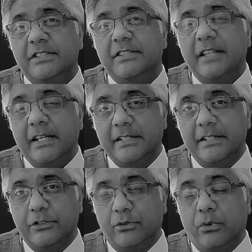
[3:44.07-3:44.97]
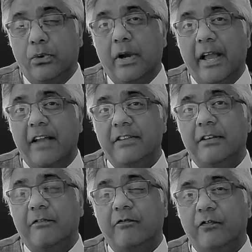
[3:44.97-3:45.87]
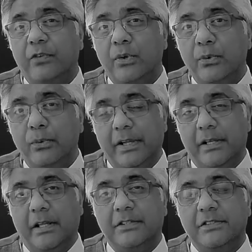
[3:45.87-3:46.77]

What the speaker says: ascites or having fluid